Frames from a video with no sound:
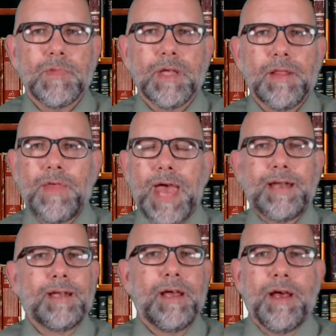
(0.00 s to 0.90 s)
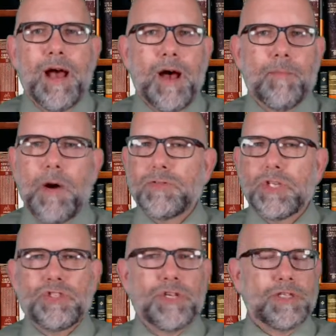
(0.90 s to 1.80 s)
that
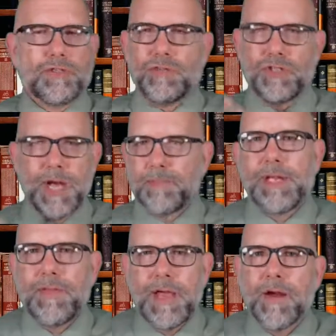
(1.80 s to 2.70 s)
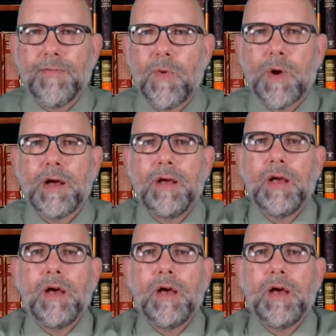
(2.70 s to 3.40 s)
Moses just jumped in there for